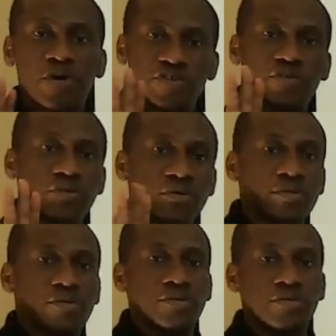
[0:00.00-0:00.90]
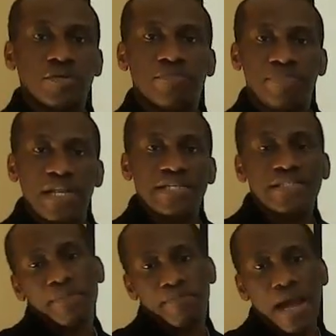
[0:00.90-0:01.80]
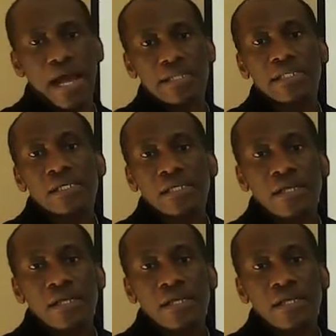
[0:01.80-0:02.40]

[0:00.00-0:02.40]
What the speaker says: you place the pad.